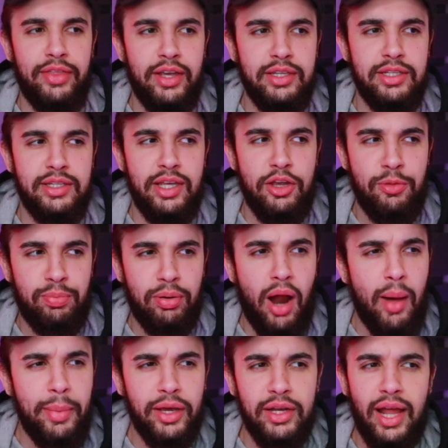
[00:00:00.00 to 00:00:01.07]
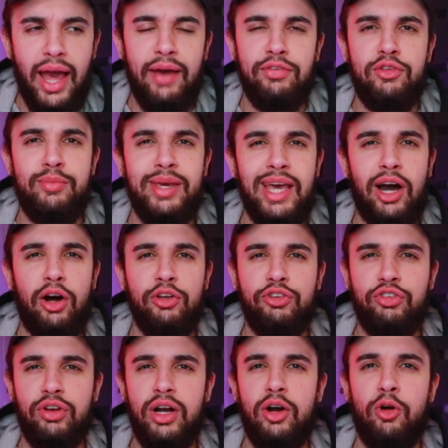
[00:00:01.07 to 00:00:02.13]
this is that you're probably gonna have to be
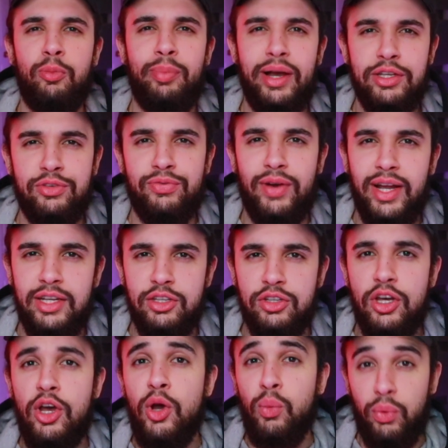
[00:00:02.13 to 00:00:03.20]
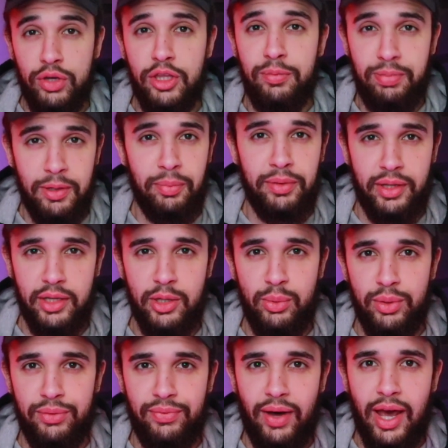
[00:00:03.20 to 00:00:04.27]
ultra or best best friends with the people that
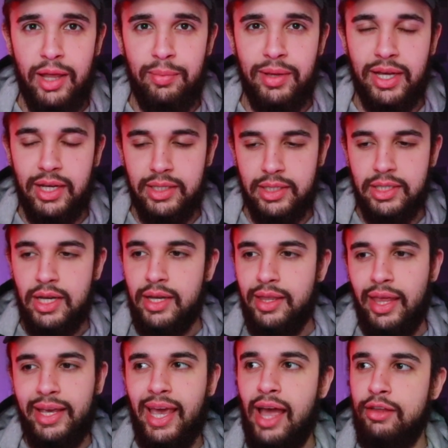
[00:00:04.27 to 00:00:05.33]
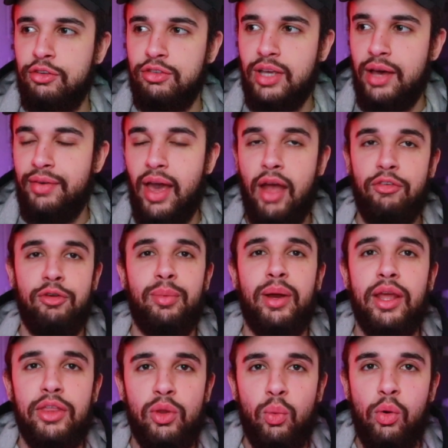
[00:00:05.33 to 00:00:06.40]
you invite because they can't just have
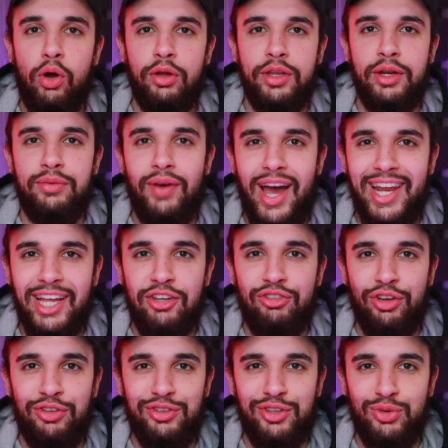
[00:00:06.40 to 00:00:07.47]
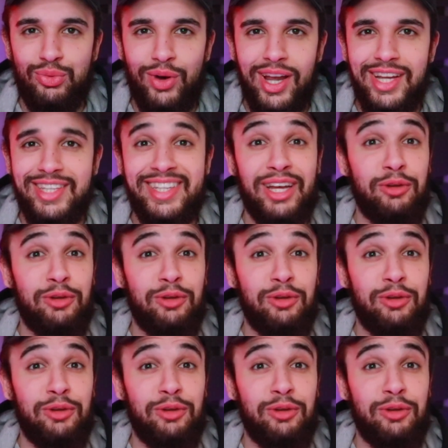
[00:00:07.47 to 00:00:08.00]
everybody in the world inviting each other to raids.